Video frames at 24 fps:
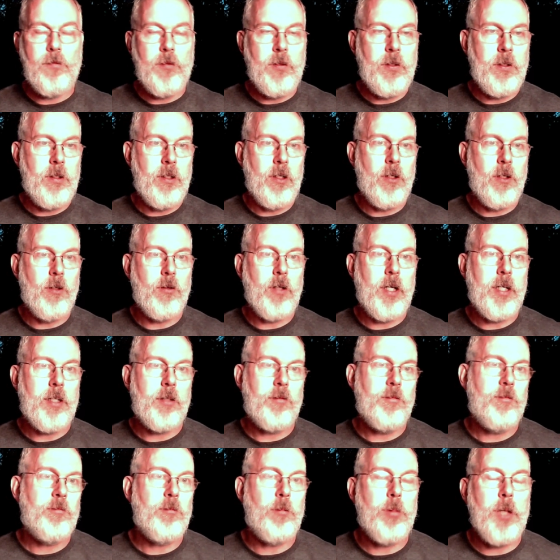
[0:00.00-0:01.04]
you know, like
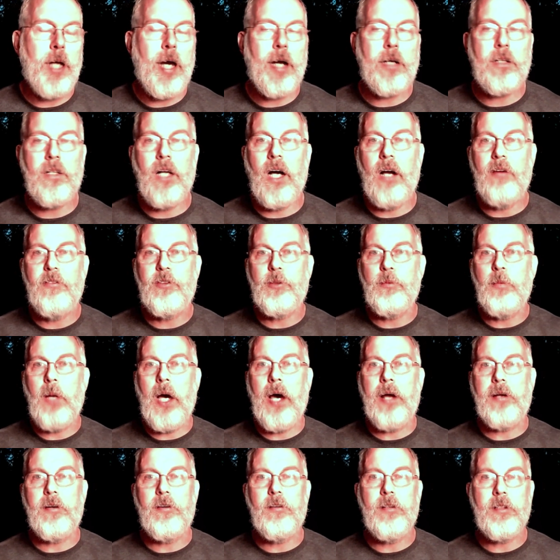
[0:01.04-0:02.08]
Black Lives
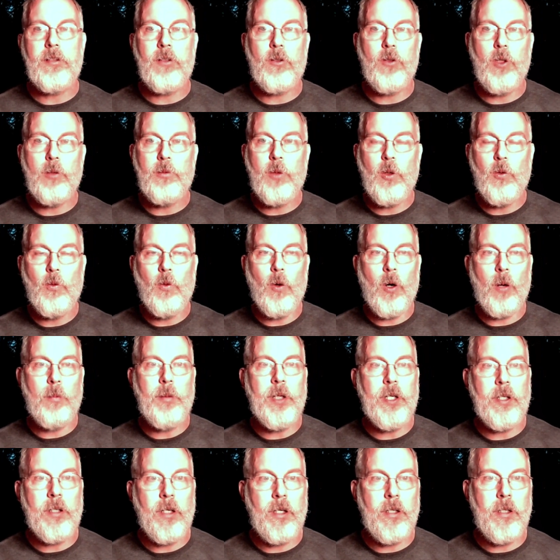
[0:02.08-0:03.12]
Matter and global
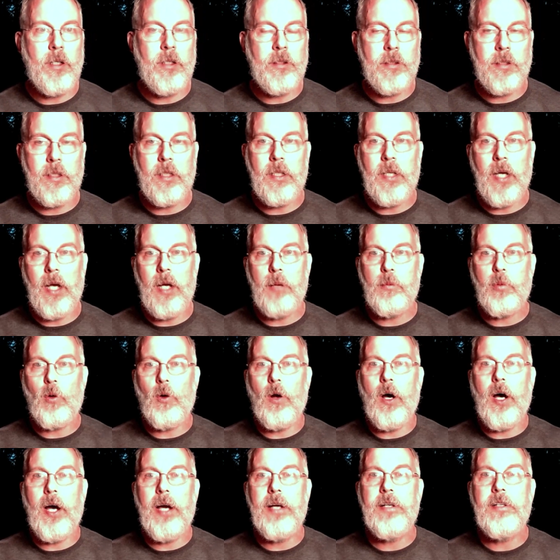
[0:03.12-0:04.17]
warming and, and gay
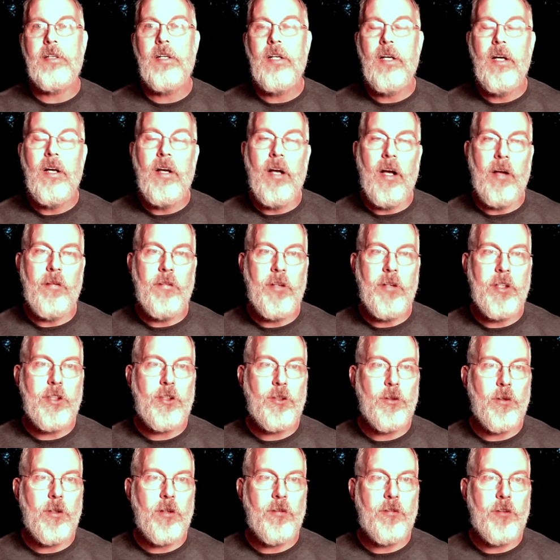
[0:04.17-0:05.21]
pride and this
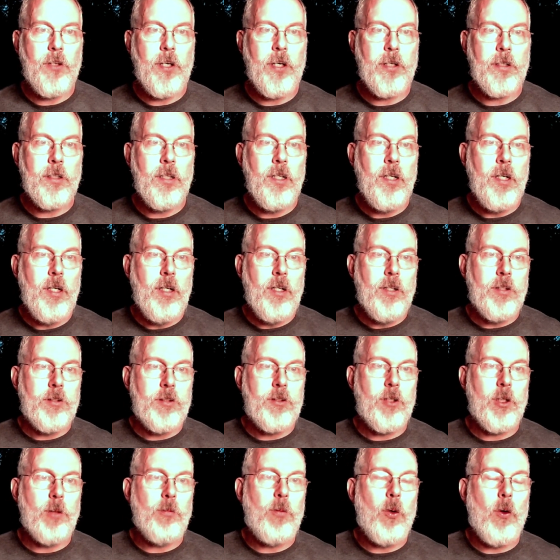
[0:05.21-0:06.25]
sort of thing
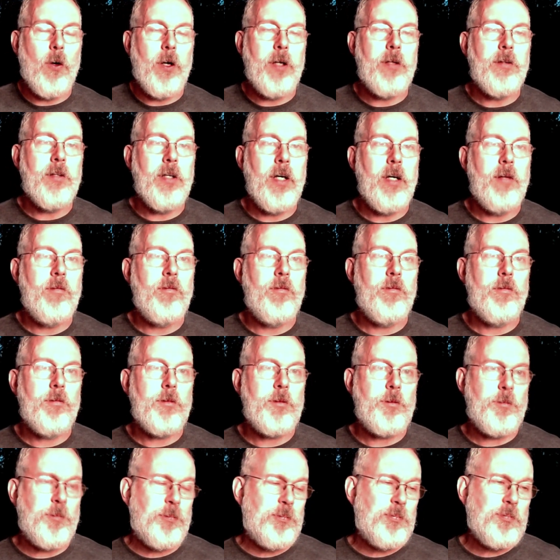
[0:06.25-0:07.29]
to the point that
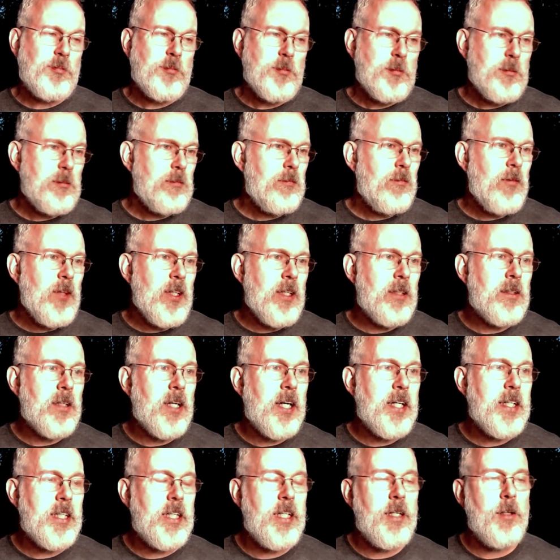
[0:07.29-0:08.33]

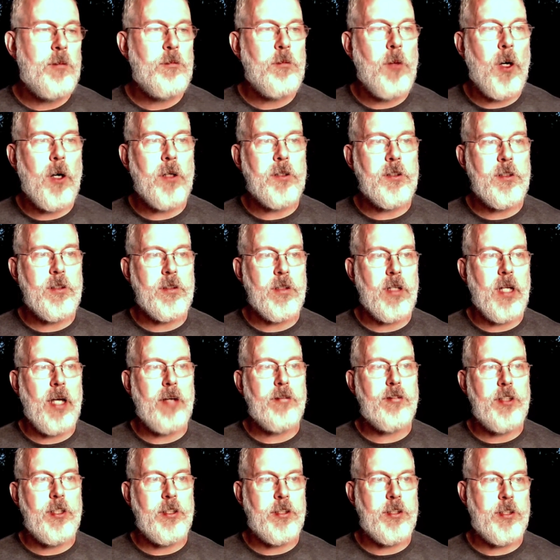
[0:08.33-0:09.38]
like modern
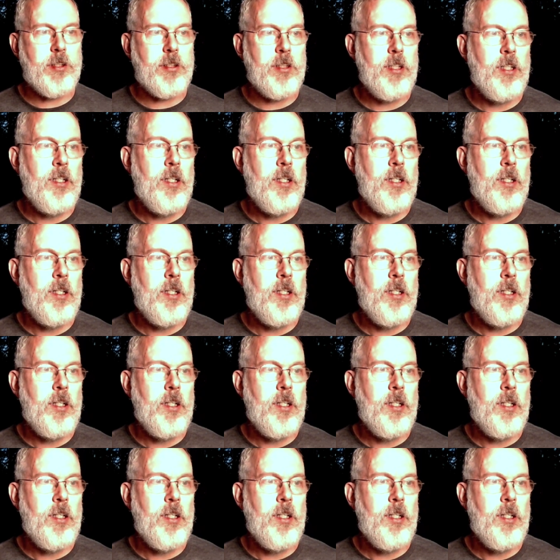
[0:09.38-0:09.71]
leftist